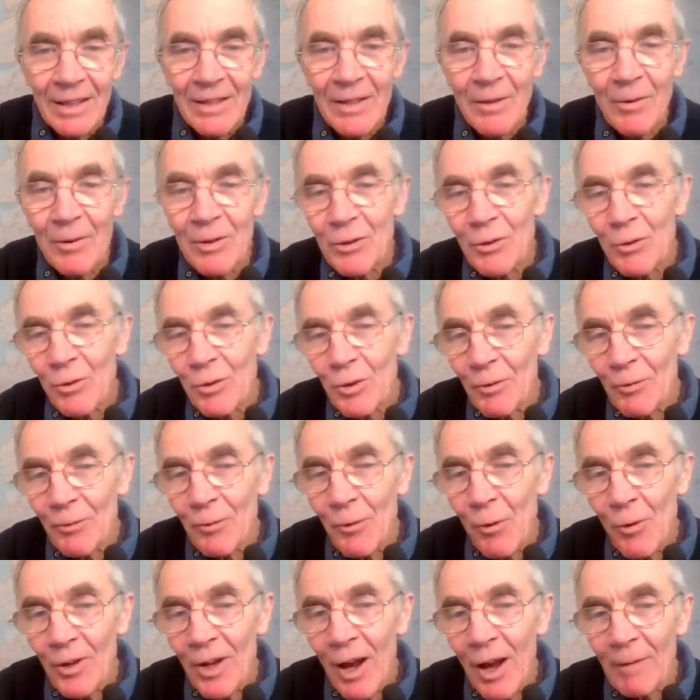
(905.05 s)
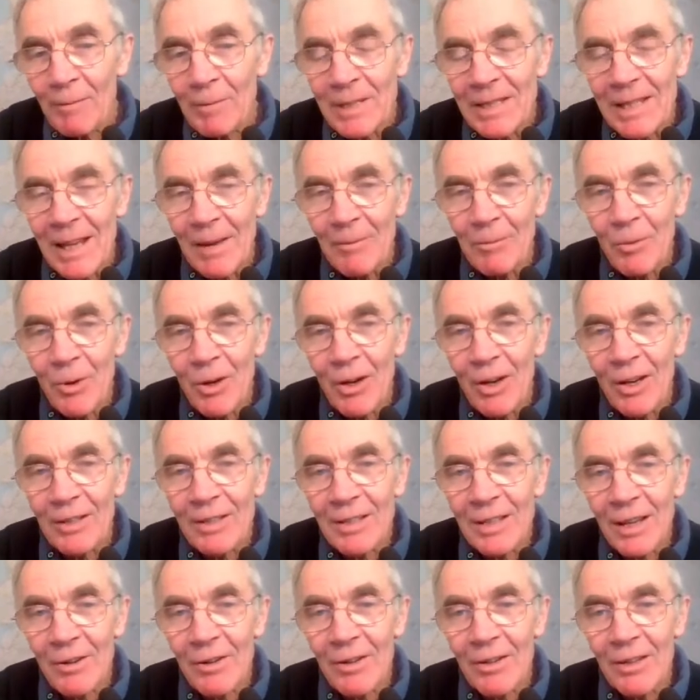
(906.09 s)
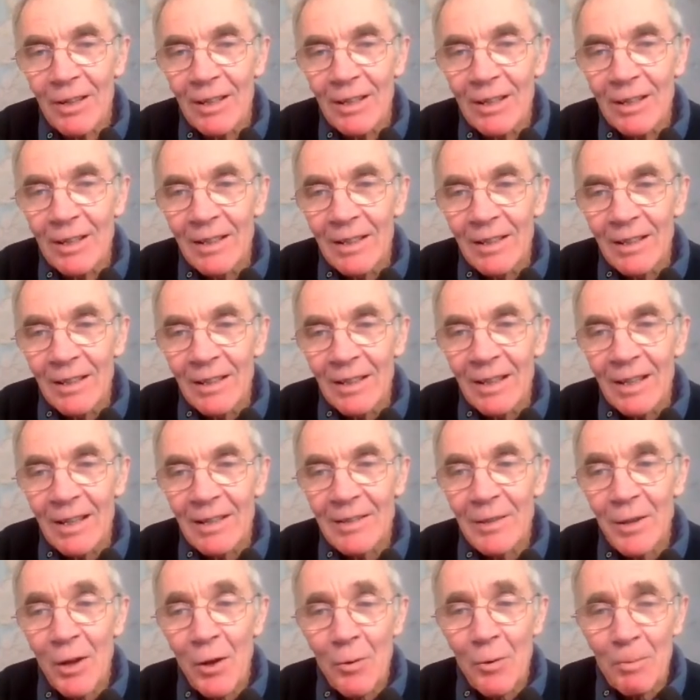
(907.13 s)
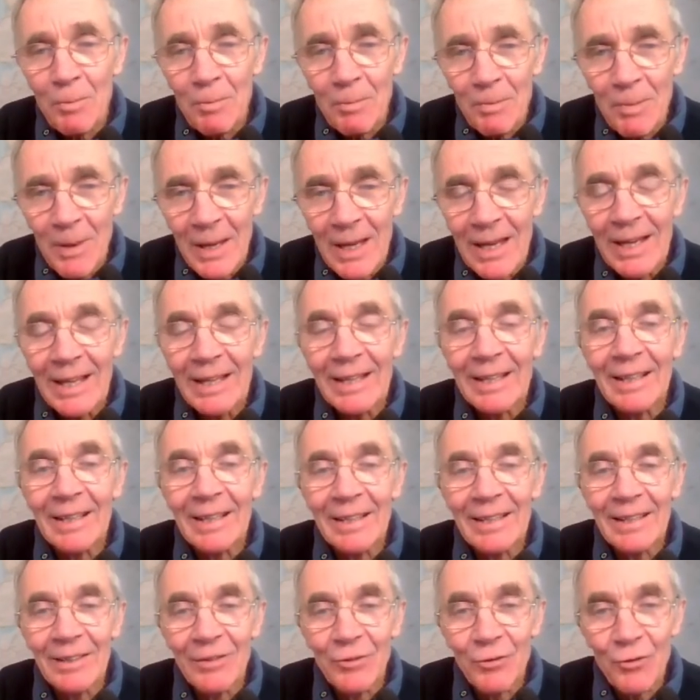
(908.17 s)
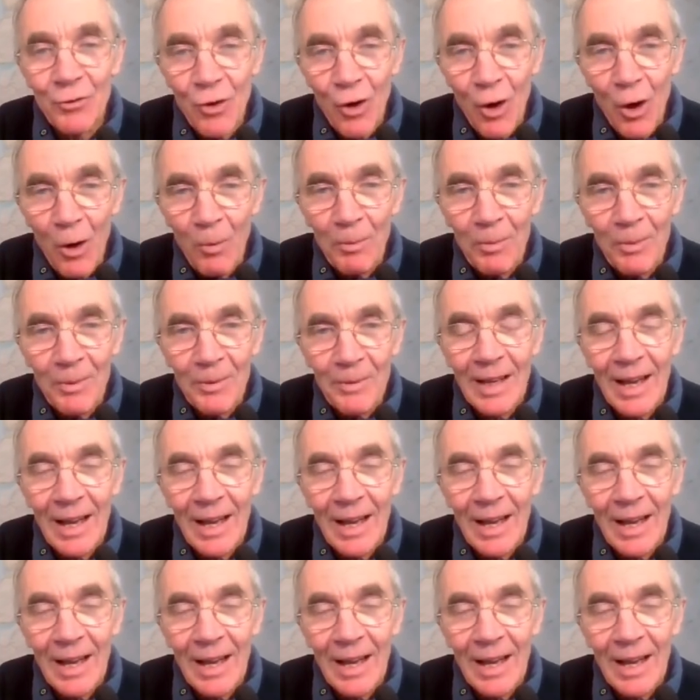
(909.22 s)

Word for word: So it's sort of 4.5% worse. So it's no big drop.